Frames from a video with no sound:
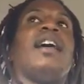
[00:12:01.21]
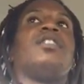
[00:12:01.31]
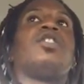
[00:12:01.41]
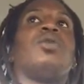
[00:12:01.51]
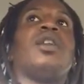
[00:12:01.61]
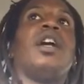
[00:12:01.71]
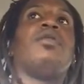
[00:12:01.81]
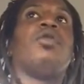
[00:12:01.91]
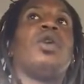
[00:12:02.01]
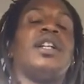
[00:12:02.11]
And so,
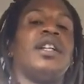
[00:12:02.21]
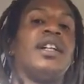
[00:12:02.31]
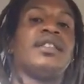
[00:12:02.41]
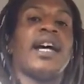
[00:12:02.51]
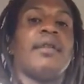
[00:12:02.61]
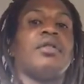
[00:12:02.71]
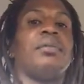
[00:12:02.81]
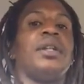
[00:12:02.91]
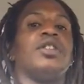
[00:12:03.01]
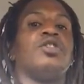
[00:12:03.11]
therefore, it does have to
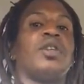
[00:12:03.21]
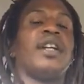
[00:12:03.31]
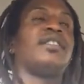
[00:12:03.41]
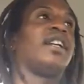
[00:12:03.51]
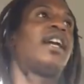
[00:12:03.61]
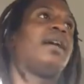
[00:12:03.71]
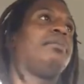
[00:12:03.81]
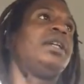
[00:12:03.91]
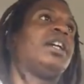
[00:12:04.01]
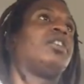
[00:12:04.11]
be addressed. It
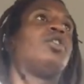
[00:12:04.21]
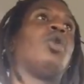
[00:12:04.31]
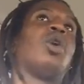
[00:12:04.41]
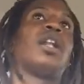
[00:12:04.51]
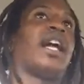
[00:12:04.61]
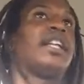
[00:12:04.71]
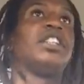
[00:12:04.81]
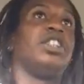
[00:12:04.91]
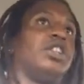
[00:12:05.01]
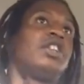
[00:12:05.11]
can't be ignored like
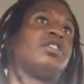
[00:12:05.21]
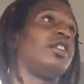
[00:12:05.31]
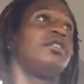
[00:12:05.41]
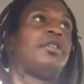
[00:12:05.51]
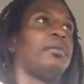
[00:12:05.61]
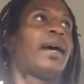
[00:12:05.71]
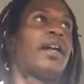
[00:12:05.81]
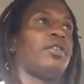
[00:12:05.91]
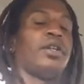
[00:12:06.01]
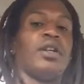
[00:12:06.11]
it just doesn't
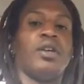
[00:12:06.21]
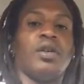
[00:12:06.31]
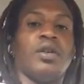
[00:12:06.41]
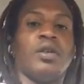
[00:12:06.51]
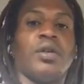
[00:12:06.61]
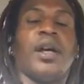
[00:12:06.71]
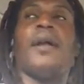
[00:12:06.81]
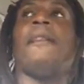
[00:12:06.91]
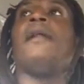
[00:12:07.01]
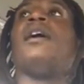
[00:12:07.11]
matter at all. Okay.